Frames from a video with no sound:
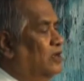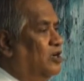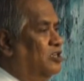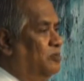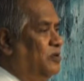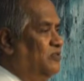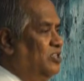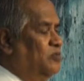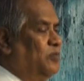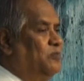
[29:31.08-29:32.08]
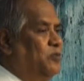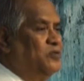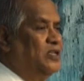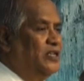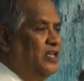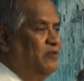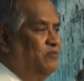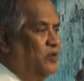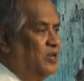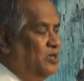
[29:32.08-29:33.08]
Dr. Pravin's proposal
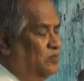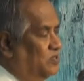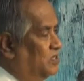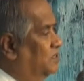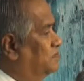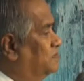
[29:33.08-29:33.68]
came for Hepsi.